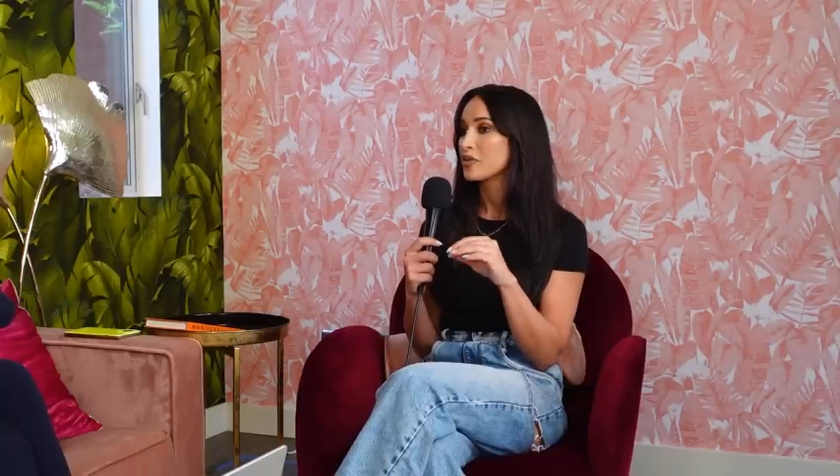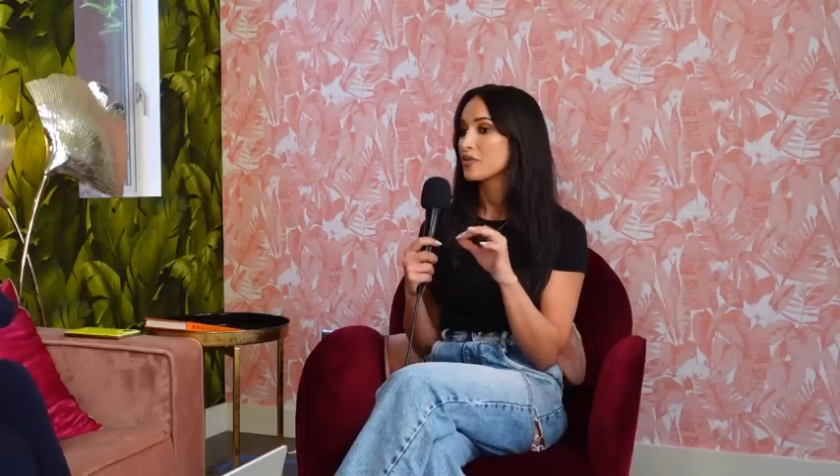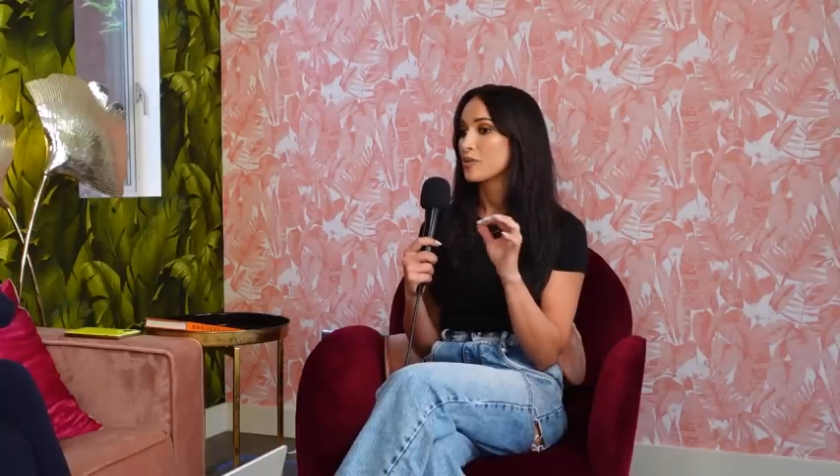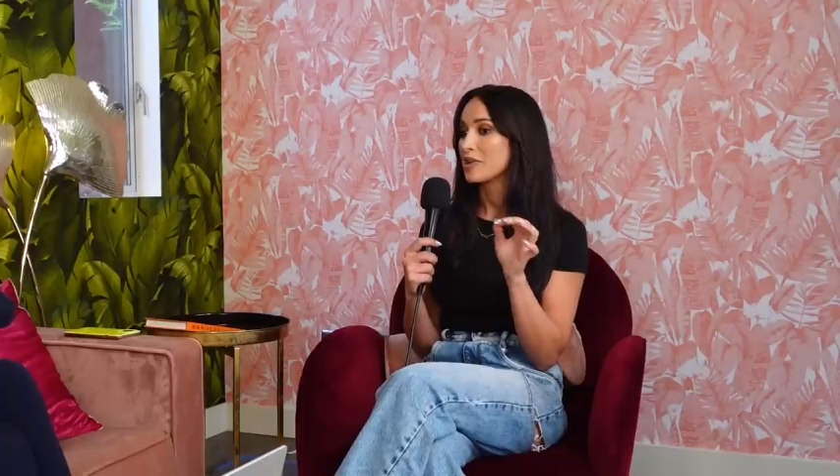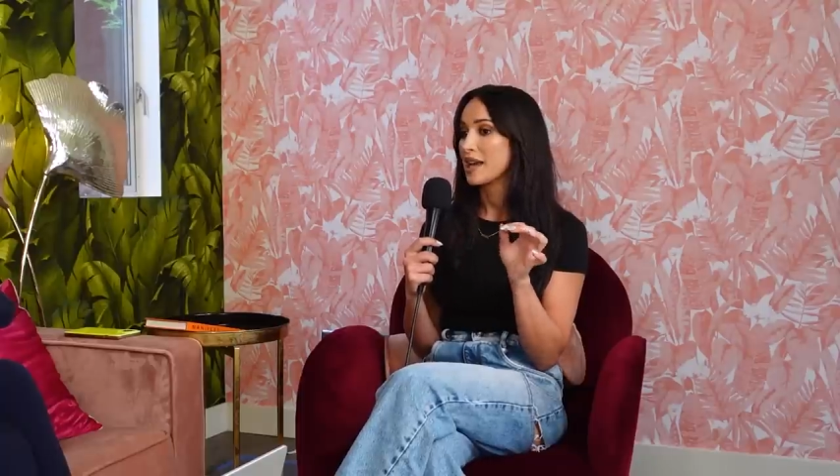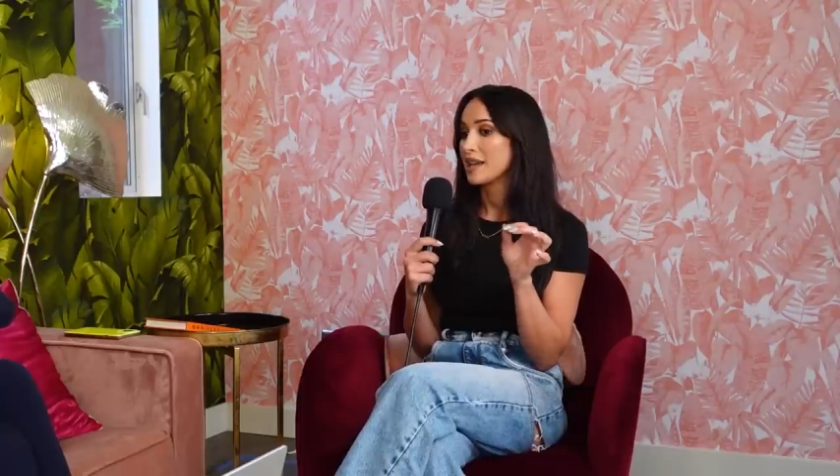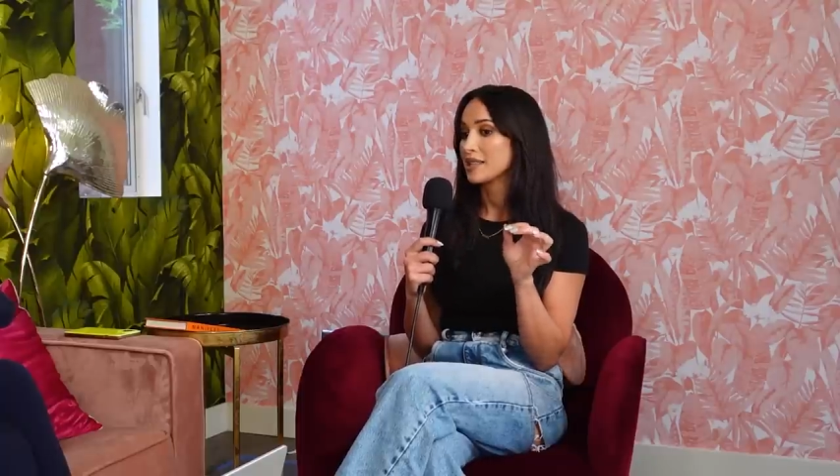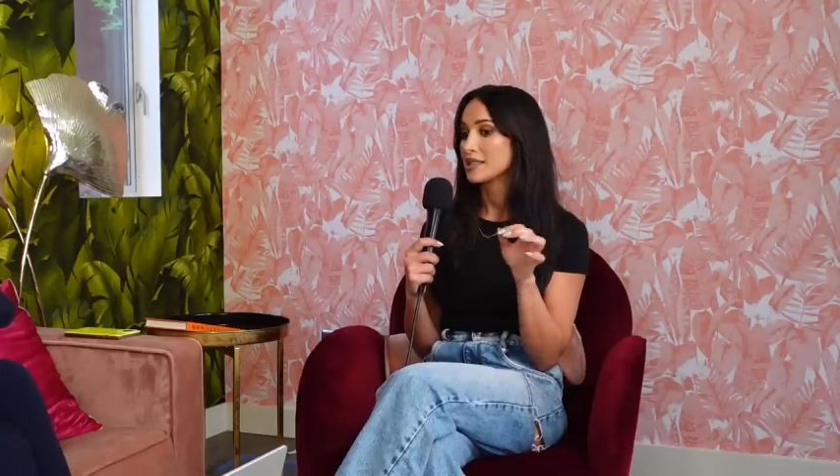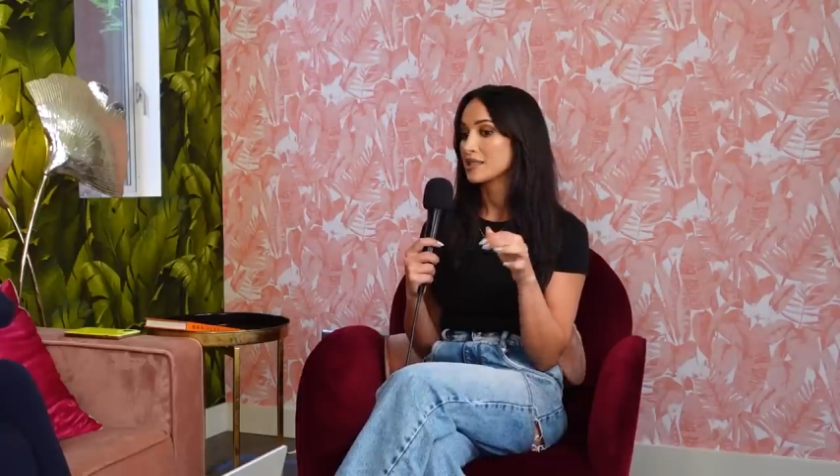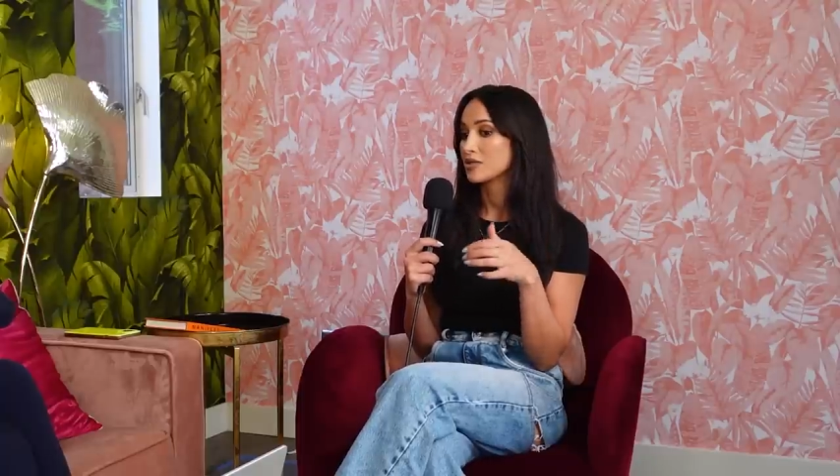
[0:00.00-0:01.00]

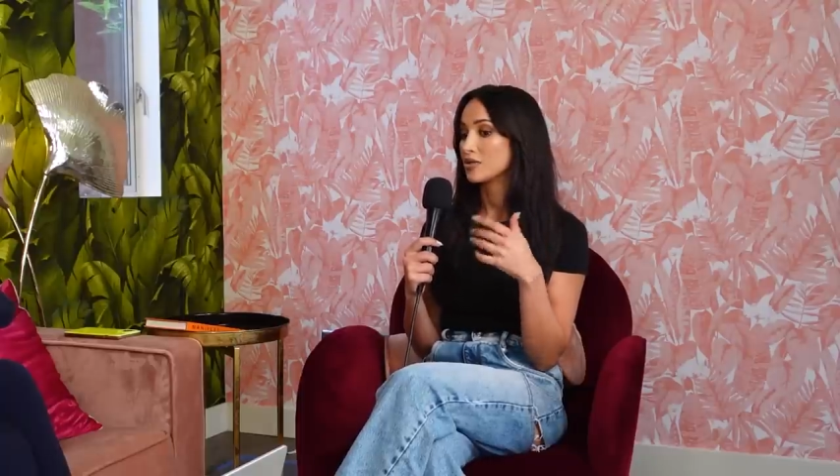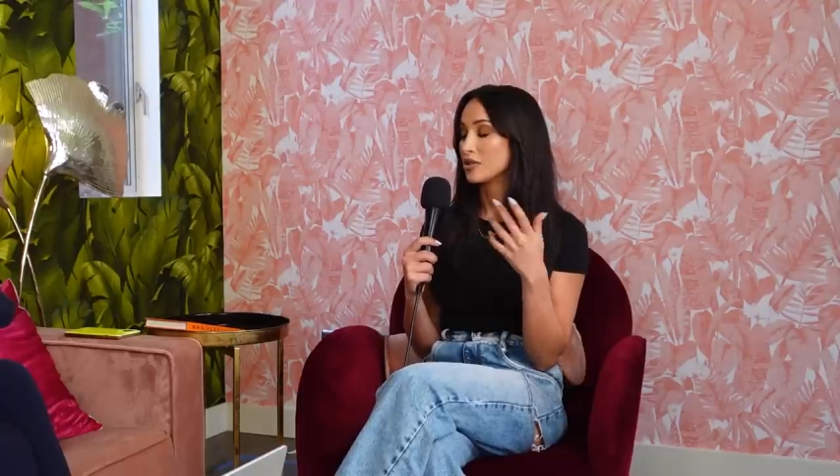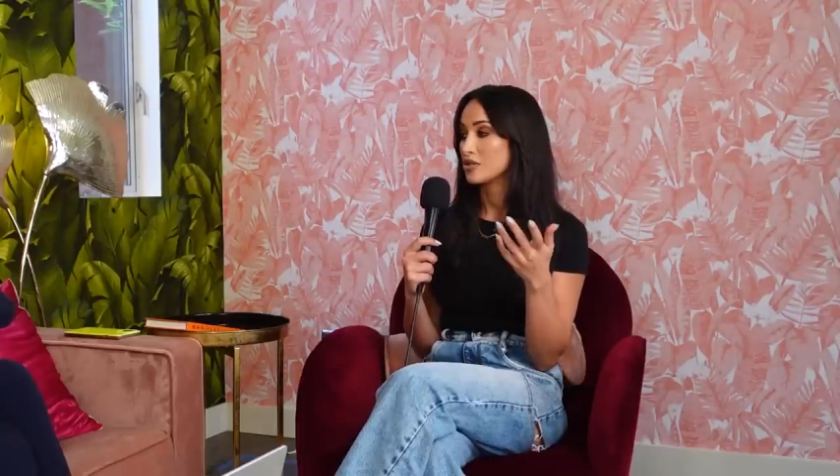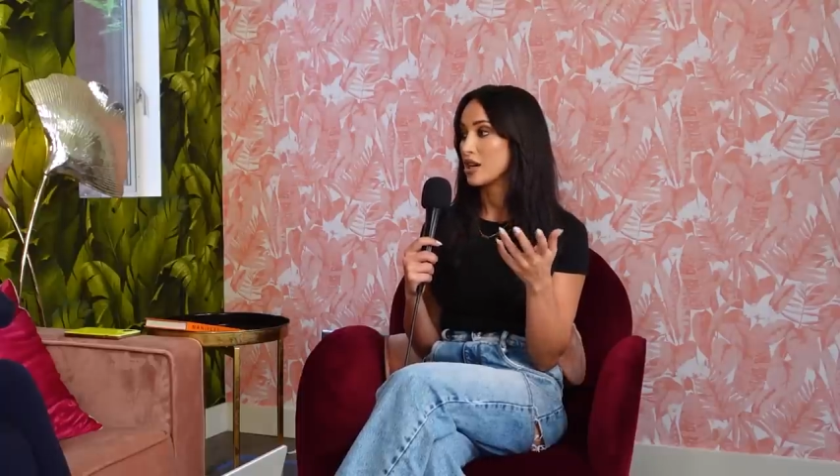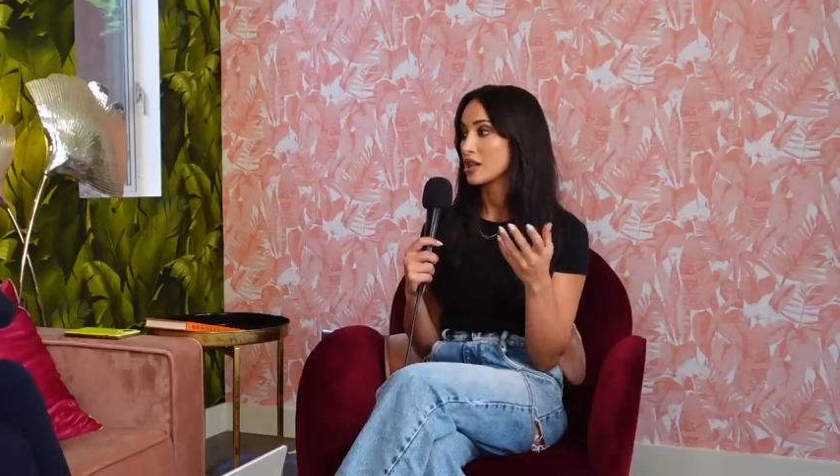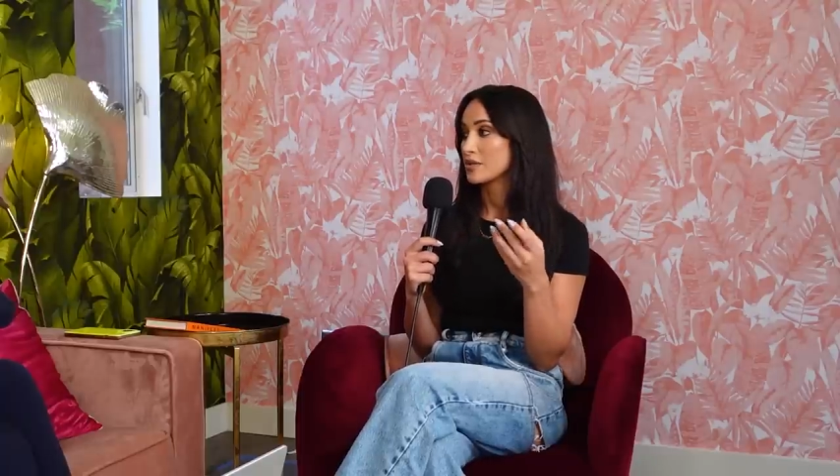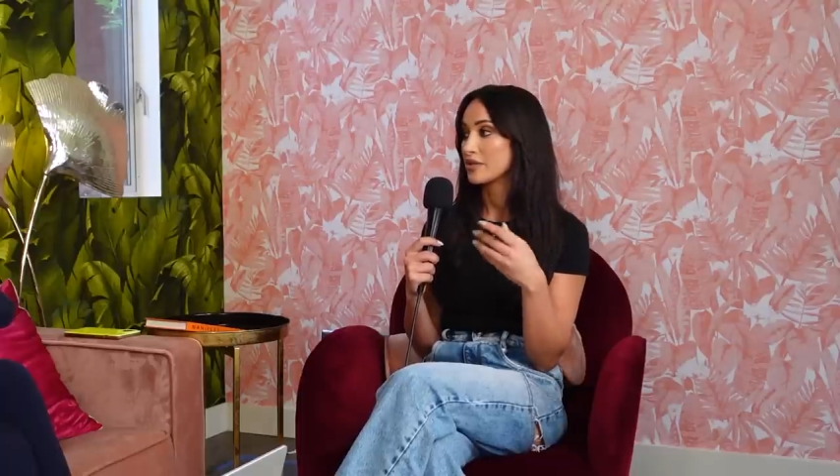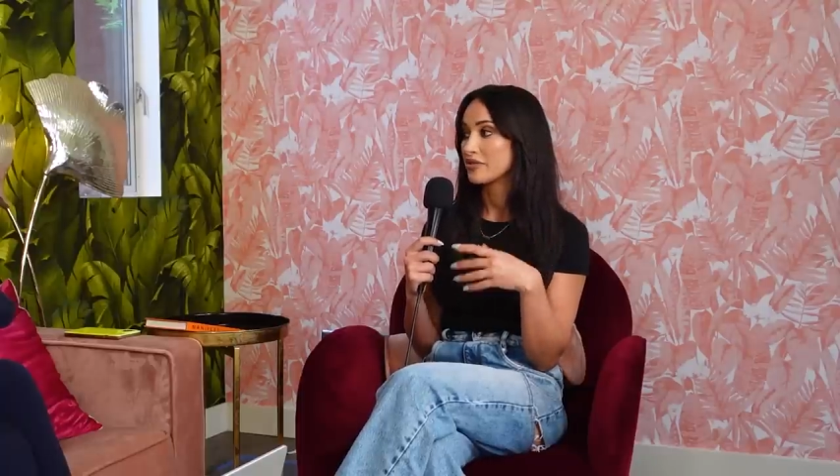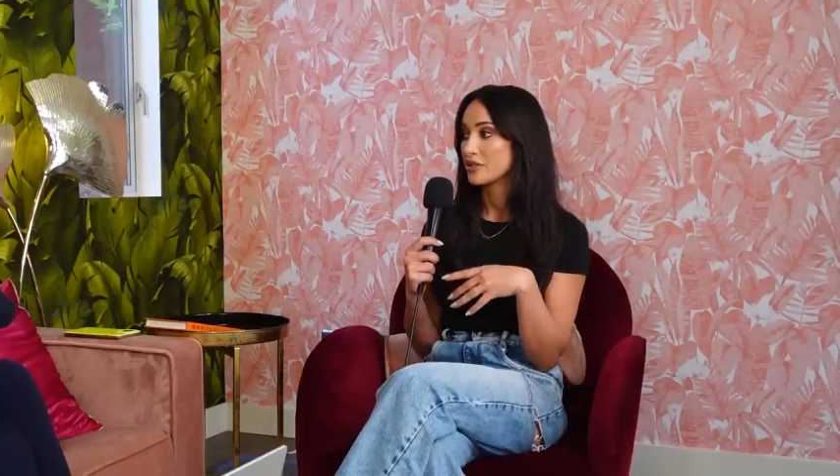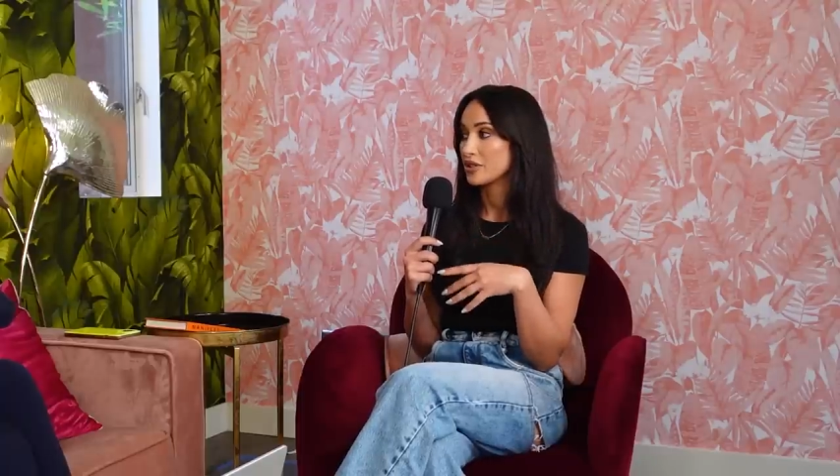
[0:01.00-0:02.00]
replaced all the drugs
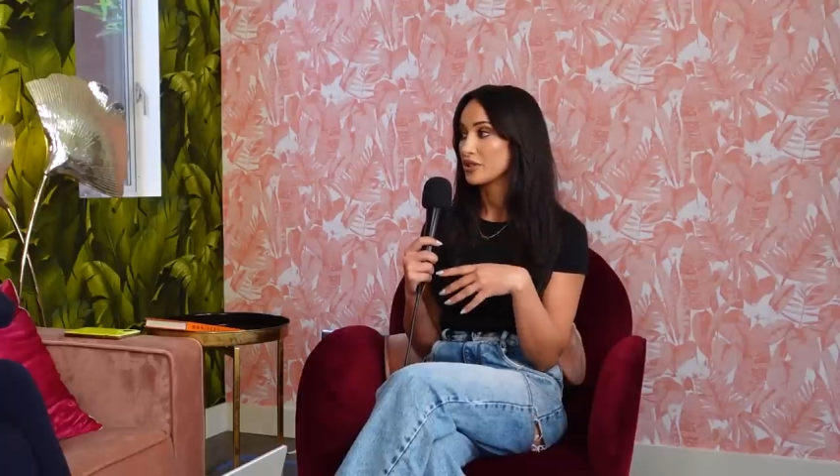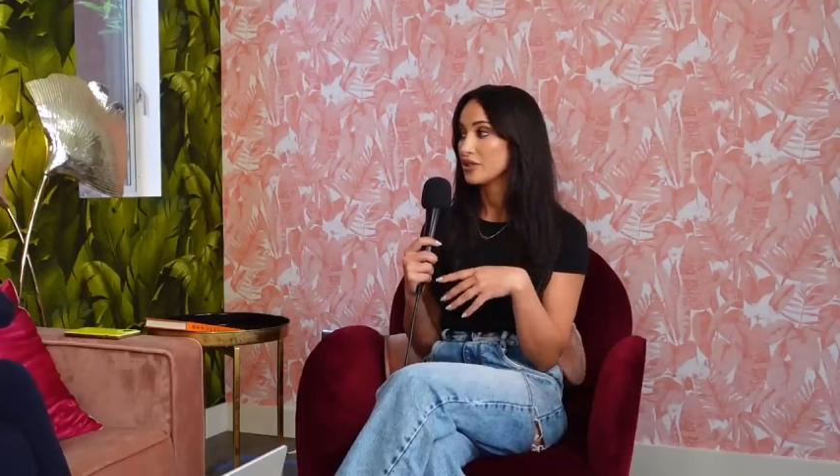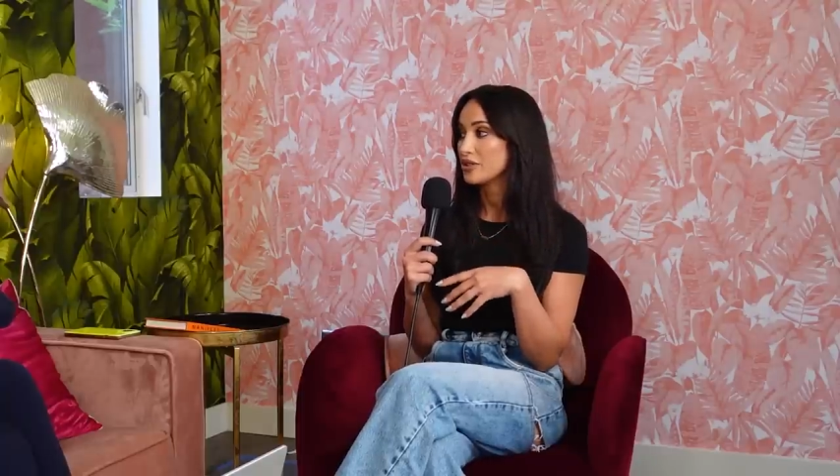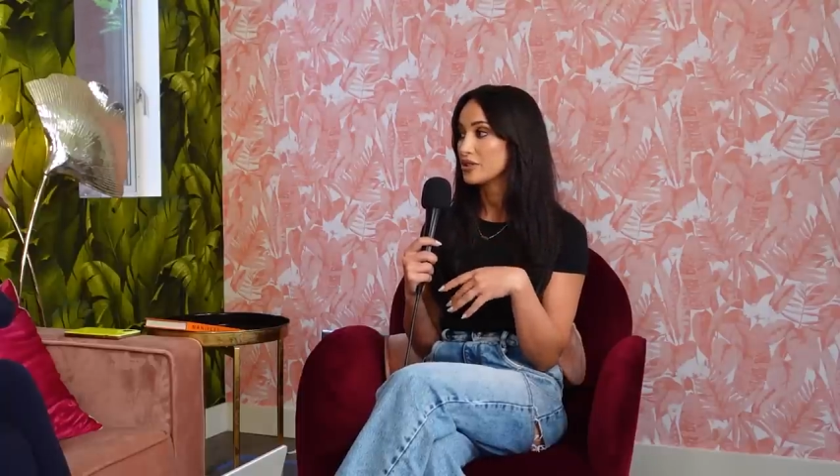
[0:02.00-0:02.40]
with food.